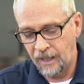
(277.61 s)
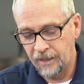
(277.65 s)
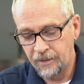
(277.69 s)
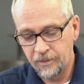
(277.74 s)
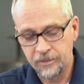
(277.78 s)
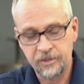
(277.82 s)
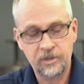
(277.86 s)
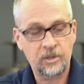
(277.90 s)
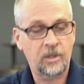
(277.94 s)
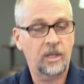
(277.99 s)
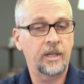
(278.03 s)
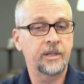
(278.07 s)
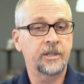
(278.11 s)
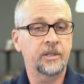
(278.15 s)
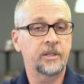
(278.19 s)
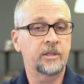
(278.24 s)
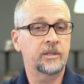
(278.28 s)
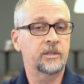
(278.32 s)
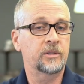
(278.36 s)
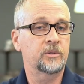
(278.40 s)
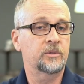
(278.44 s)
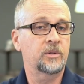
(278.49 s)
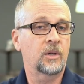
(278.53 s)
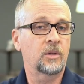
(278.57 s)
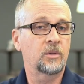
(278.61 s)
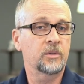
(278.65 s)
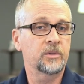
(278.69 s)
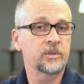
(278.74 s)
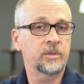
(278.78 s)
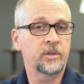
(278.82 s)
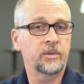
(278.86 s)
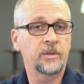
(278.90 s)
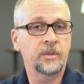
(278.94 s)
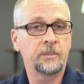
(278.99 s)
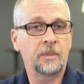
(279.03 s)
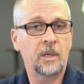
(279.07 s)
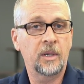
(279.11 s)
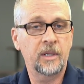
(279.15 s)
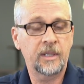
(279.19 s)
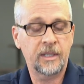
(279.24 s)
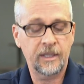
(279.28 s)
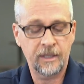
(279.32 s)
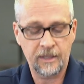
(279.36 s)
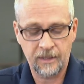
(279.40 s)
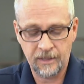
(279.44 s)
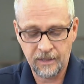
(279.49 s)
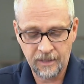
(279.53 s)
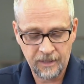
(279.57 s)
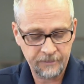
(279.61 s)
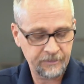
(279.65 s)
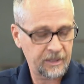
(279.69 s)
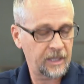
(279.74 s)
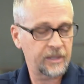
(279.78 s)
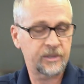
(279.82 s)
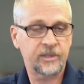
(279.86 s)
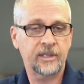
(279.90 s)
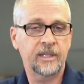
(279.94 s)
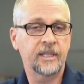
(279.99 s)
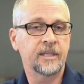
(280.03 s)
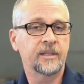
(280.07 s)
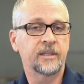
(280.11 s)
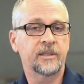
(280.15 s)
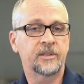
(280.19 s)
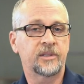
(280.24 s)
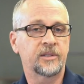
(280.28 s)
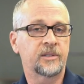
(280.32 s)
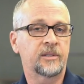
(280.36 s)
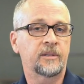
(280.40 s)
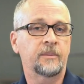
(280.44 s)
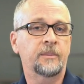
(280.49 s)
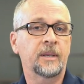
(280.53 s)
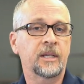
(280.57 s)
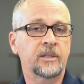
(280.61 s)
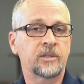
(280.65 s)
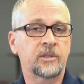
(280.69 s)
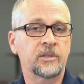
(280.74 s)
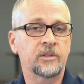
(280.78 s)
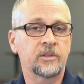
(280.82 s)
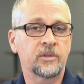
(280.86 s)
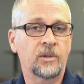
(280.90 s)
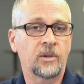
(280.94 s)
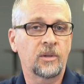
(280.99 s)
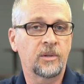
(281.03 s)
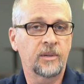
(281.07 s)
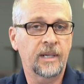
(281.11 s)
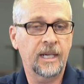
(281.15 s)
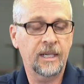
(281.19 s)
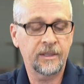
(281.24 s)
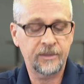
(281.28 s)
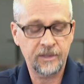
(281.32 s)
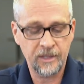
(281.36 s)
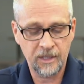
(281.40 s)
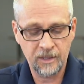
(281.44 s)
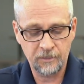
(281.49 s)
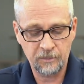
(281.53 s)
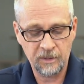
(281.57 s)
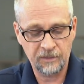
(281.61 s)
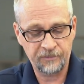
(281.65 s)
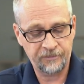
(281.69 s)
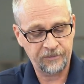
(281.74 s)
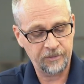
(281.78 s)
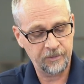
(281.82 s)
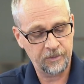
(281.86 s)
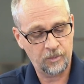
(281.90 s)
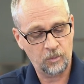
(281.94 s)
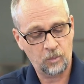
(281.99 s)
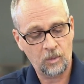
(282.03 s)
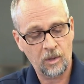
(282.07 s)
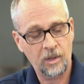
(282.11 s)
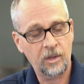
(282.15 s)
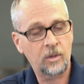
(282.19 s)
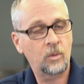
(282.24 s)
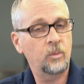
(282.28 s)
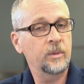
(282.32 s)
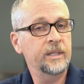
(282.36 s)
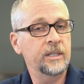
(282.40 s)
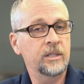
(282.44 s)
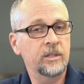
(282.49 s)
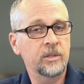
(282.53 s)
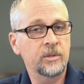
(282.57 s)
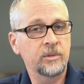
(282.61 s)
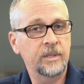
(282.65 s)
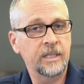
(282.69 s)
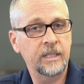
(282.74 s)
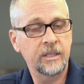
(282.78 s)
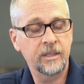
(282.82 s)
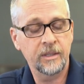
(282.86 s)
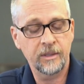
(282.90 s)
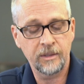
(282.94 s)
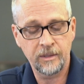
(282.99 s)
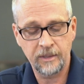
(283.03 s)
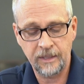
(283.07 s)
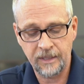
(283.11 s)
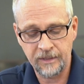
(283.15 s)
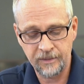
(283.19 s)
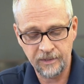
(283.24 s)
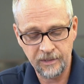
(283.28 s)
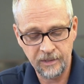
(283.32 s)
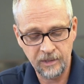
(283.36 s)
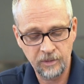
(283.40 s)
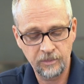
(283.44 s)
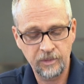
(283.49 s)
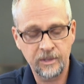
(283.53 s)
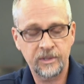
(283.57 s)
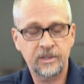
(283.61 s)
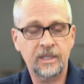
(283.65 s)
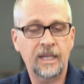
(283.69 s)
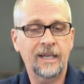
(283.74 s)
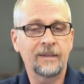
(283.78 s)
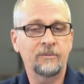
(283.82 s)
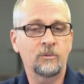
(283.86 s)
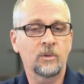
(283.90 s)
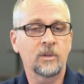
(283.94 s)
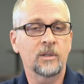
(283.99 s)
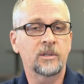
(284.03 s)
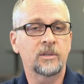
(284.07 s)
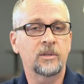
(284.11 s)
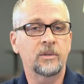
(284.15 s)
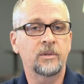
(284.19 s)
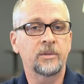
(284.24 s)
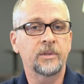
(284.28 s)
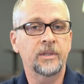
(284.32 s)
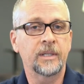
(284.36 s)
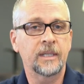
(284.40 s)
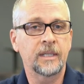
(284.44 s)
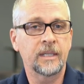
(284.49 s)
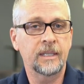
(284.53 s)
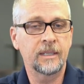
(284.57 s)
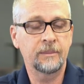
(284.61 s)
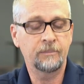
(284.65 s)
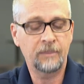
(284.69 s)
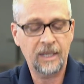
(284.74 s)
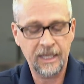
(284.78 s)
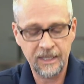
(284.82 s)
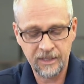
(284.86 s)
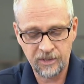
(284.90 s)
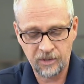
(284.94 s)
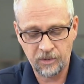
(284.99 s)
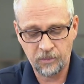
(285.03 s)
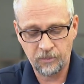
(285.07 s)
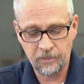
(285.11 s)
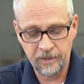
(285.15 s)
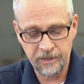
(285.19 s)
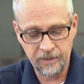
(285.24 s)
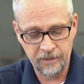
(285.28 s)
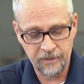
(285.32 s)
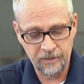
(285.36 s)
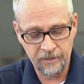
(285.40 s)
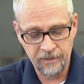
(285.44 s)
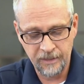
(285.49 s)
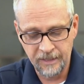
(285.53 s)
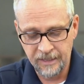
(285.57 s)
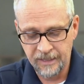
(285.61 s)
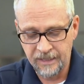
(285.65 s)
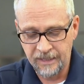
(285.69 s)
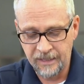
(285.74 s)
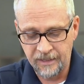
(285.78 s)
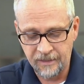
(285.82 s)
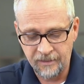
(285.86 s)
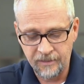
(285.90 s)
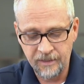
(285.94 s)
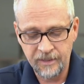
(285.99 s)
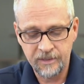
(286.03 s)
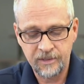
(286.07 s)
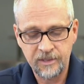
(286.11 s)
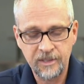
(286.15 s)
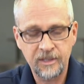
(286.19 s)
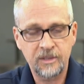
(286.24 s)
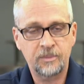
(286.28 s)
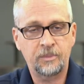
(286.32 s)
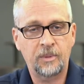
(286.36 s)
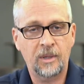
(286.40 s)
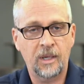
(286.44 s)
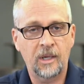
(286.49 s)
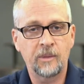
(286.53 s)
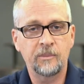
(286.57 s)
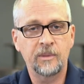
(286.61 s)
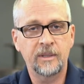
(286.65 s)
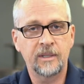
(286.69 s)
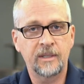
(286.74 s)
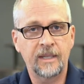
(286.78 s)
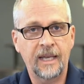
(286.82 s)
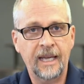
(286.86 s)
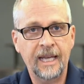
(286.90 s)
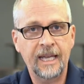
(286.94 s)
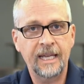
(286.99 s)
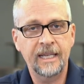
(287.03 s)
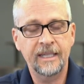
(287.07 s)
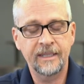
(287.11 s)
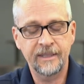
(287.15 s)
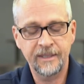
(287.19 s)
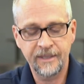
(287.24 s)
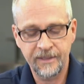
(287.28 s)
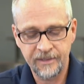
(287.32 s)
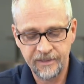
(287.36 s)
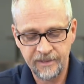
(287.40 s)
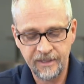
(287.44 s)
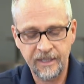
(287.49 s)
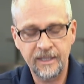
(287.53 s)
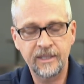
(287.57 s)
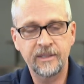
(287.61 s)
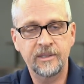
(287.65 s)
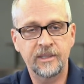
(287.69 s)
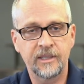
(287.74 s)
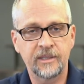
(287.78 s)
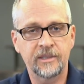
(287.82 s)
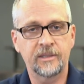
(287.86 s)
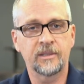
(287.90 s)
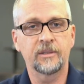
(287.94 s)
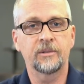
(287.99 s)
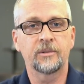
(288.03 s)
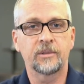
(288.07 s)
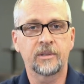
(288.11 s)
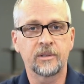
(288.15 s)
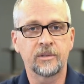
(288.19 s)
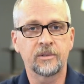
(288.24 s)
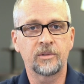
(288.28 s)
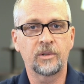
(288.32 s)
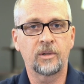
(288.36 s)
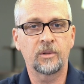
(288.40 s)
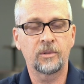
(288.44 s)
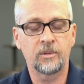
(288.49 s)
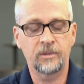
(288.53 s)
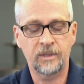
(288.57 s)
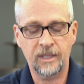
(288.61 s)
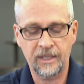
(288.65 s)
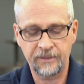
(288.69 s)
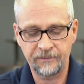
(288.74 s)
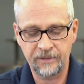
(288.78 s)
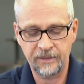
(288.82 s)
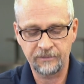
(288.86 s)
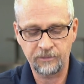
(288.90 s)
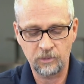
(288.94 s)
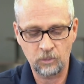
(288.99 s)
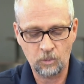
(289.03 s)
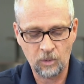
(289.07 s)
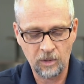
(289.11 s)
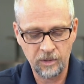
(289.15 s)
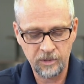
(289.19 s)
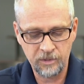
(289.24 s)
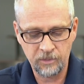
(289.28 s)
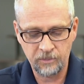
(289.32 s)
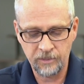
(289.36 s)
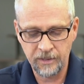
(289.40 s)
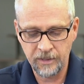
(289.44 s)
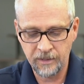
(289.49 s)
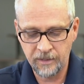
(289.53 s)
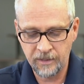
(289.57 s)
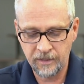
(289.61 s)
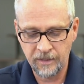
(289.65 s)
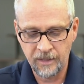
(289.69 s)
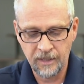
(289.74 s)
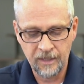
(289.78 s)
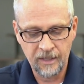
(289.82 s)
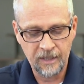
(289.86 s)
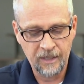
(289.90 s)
I know there's a lot of good controllers on the market, and I'm not saying this is the best controller out there, but for the work we do here and the units I've worked on in my career, this is probably the handiest, easiest little controller I've ever worked with.